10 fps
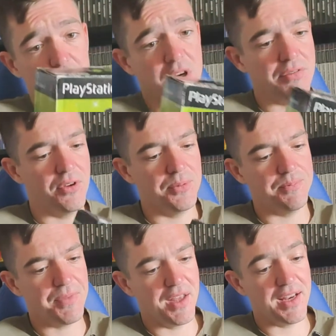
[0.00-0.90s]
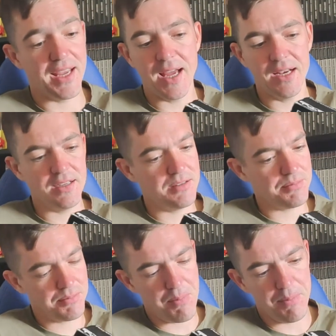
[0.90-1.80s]
they were fun. And again,
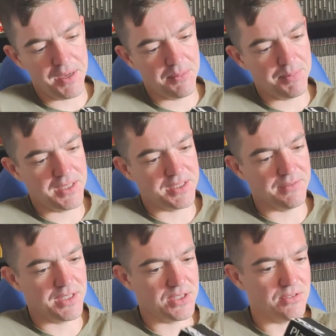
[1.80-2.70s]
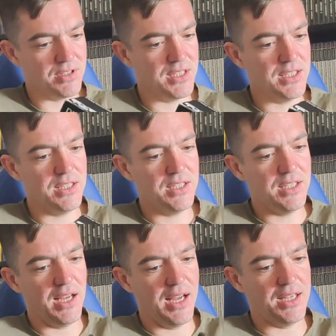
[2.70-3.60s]
piece of history,
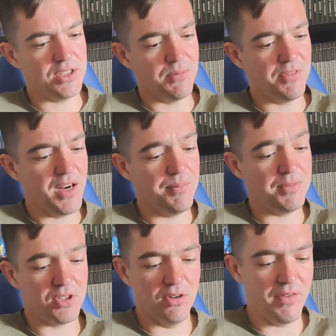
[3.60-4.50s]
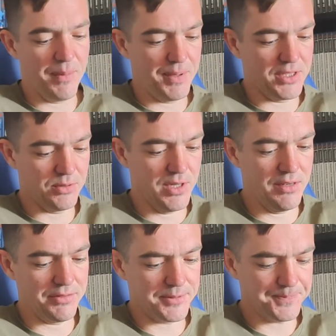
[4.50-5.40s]
something I'm sort of happy to
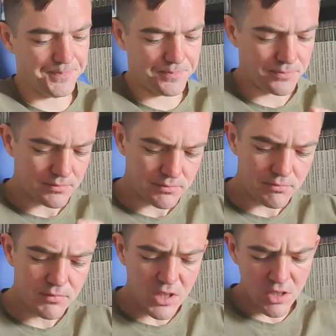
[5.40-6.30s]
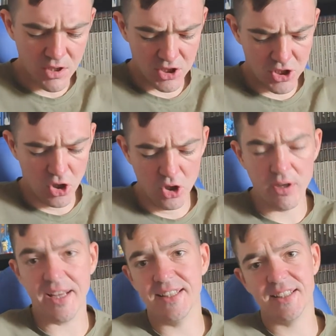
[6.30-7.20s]
have. There's no
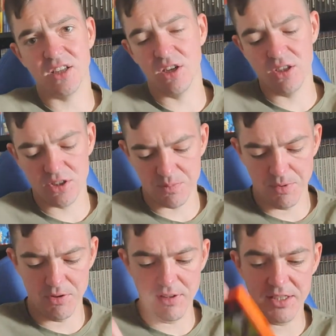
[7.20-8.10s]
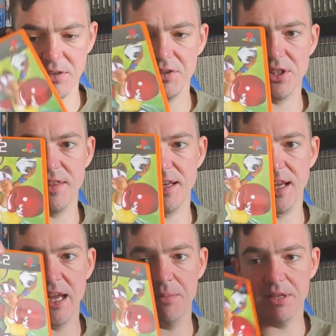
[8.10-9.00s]
inserts, but there is obviously the
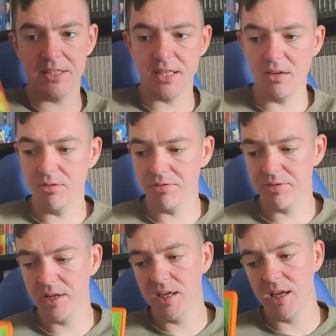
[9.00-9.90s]
game itself